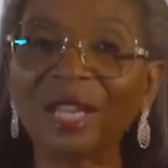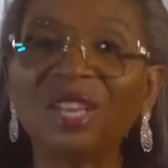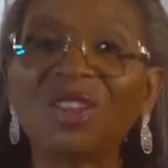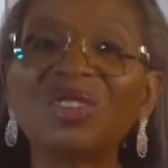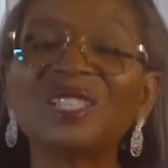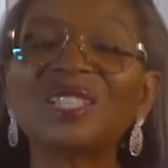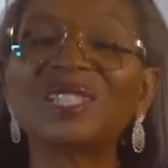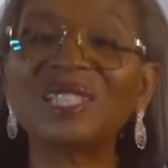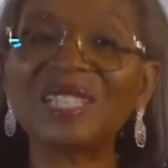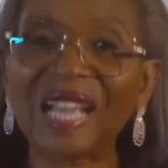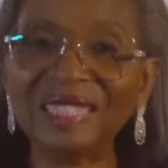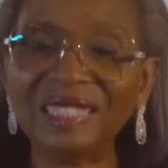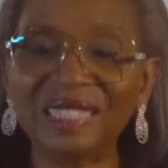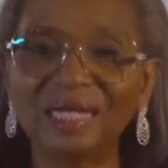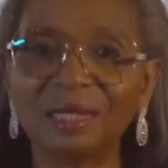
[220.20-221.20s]
an
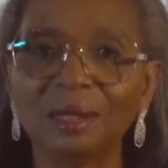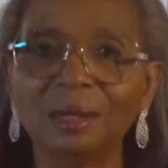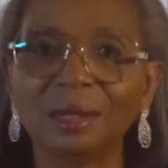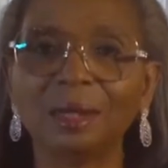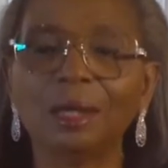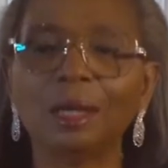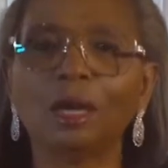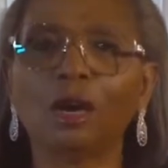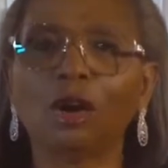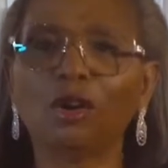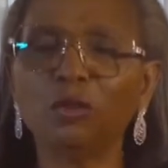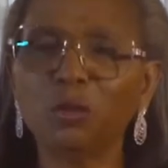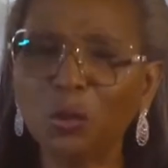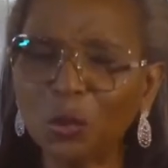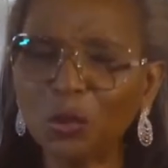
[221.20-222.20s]
understanding
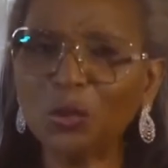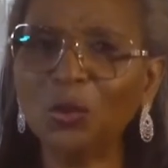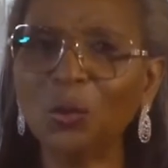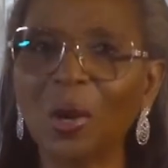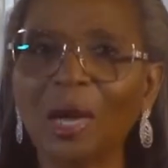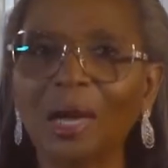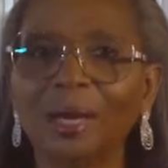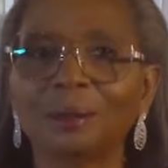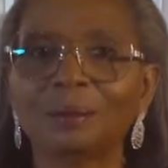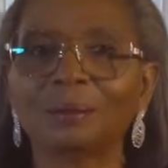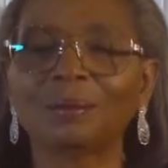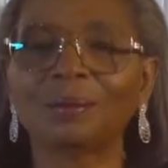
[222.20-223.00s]
of who you are,